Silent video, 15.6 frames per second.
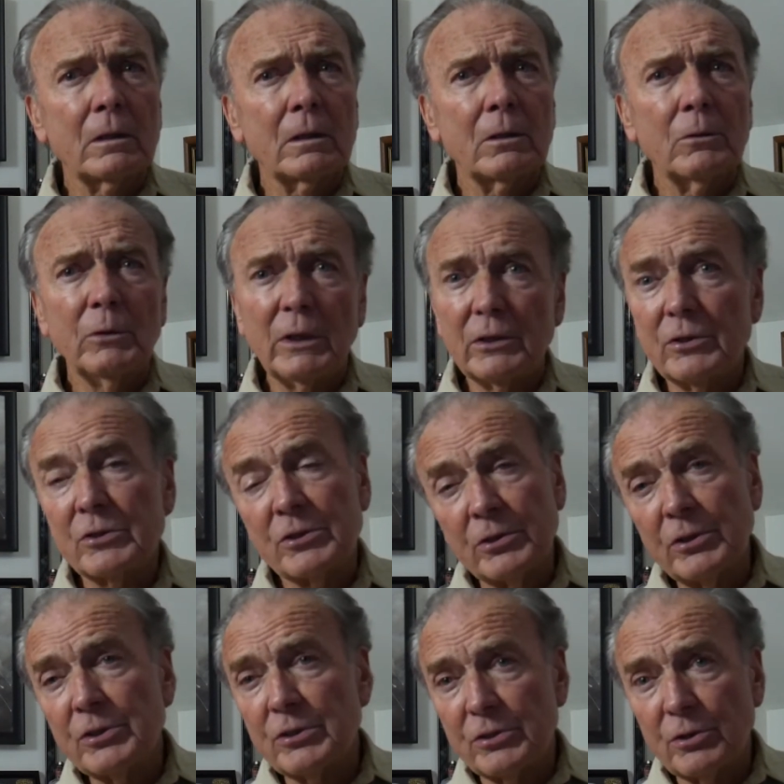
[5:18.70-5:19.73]
Well, your
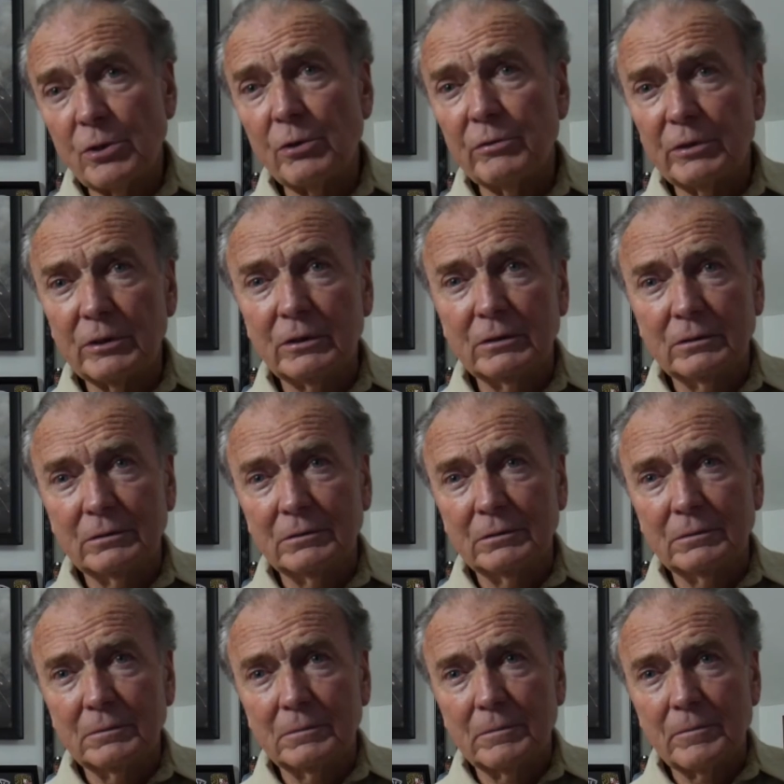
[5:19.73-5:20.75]
search is over.
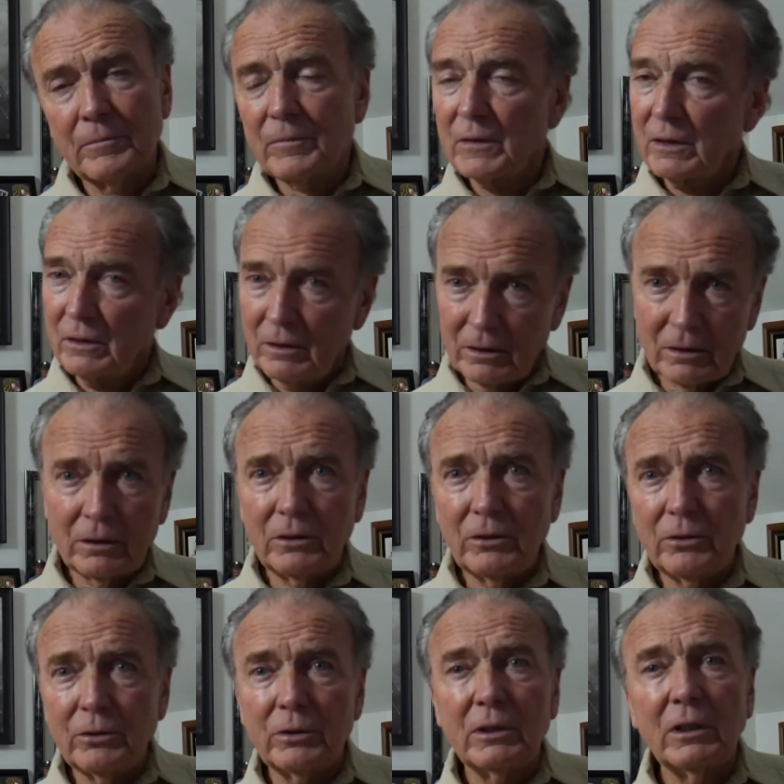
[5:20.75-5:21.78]

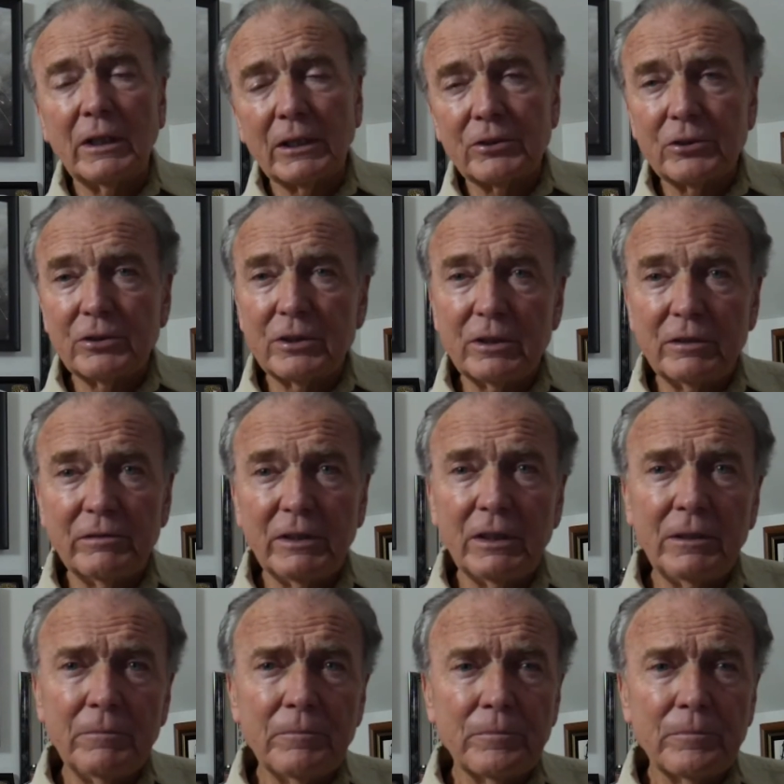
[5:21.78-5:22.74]
You collect your TV,